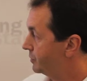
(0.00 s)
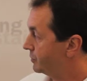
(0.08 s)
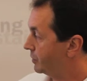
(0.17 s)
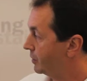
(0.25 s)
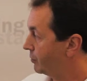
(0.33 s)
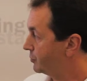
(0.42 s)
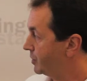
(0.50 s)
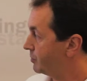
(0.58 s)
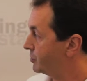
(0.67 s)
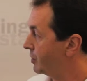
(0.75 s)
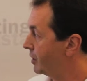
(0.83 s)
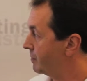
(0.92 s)
this is a
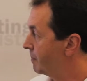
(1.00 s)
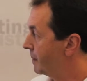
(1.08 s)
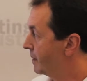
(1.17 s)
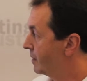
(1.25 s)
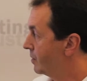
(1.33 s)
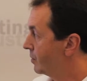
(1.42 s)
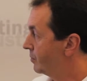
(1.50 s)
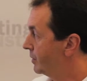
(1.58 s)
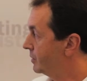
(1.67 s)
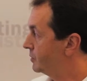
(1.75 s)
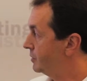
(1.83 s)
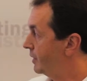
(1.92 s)
close-up shot,
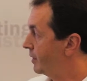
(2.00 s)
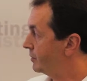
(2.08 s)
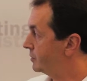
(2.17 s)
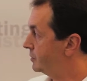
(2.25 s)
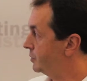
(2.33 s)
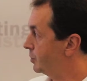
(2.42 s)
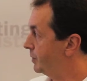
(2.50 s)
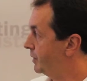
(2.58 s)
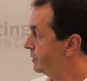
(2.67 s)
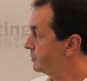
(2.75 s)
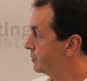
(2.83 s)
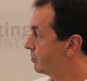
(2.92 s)
you can see how the seal
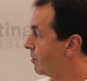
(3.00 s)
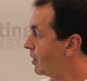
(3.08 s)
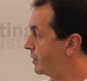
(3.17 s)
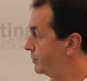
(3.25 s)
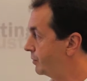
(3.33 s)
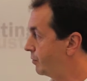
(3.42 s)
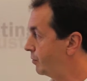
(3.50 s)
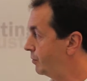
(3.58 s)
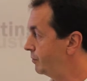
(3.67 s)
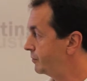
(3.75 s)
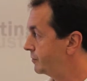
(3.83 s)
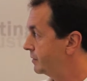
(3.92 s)
begins to rock in the
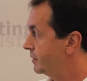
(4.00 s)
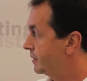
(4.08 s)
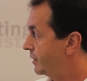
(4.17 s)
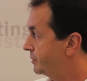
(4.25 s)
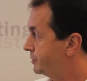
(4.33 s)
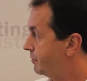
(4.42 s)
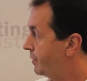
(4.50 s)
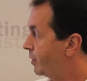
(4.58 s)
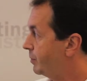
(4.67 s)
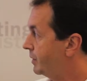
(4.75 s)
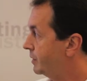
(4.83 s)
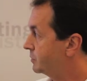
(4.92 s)
groove as the
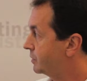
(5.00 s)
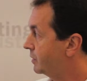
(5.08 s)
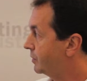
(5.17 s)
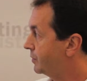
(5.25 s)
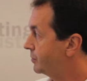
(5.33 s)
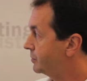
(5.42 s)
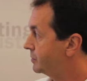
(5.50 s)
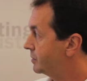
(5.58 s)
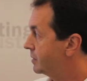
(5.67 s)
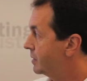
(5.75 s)
valve begins to close.